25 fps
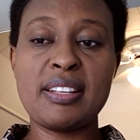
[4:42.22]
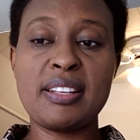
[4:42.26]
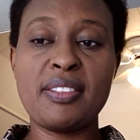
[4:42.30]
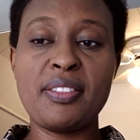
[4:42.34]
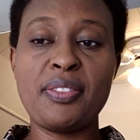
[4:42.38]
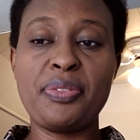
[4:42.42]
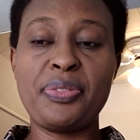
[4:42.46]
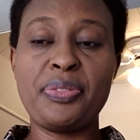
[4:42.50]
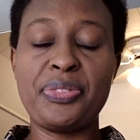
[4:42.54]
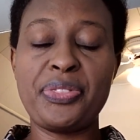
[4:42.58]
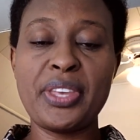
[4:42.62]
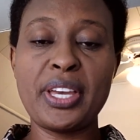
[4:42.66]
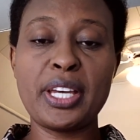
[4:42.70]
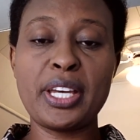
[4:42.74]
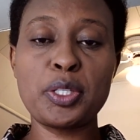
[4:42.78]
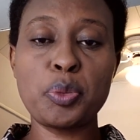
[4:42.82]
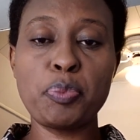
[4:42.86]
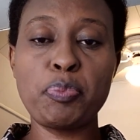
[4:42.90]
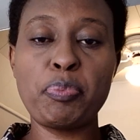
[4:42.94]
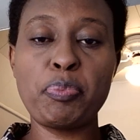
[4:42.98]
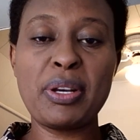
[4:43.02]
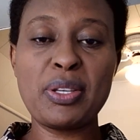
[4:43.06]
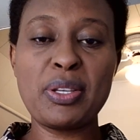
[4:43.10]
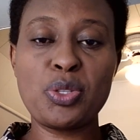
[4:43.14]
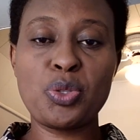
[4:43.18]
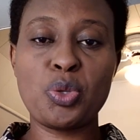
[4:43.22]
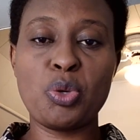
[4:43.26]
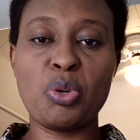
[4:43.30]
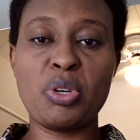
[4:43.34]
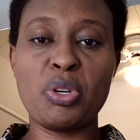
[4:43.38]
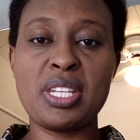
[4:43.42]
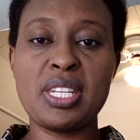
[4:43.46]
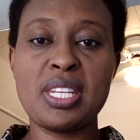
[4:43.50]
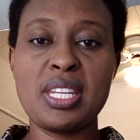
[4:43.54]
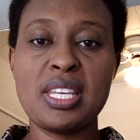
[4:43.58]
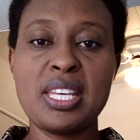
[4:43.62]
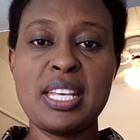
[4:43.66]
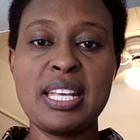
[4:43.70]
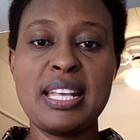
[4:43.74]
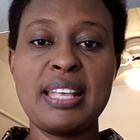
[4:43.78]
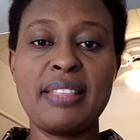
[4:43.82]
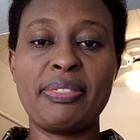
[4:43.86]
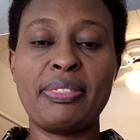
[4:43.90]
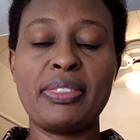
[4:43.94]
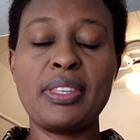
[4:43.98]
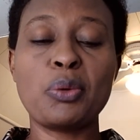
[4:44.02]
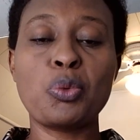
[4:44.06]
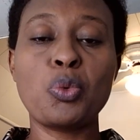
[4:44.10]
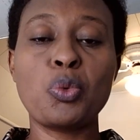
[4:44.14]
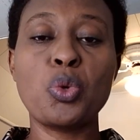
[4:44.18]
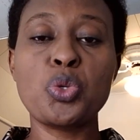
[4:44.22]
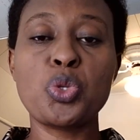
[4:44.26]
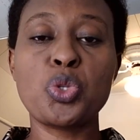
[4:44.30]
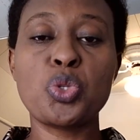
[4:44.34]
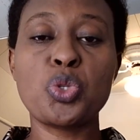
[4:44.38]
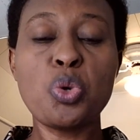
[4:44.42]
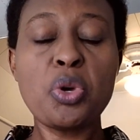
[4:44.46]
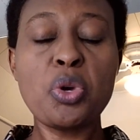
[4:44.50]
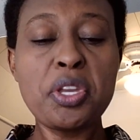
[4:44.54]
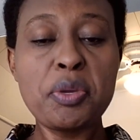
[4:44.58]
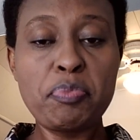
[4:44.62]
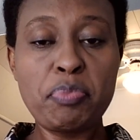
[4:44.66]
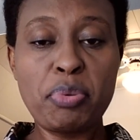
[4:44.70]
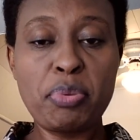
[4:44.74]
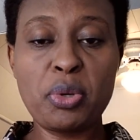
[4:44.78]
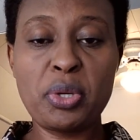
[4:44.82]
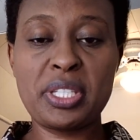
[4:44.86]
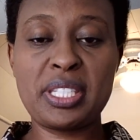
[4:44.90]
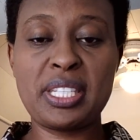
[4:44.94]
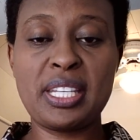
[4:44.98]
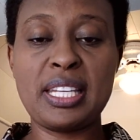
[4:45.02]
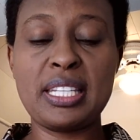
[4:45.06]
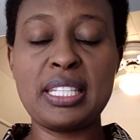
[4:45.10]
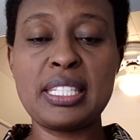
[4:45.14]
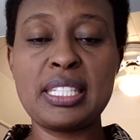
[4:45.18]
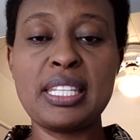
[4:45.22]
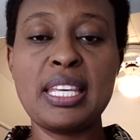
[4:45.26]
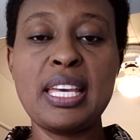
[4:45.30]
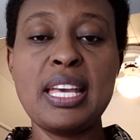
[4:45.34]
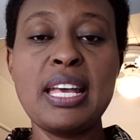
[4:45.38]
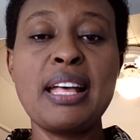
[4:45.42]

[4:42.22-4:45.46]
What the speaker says: that person that was so important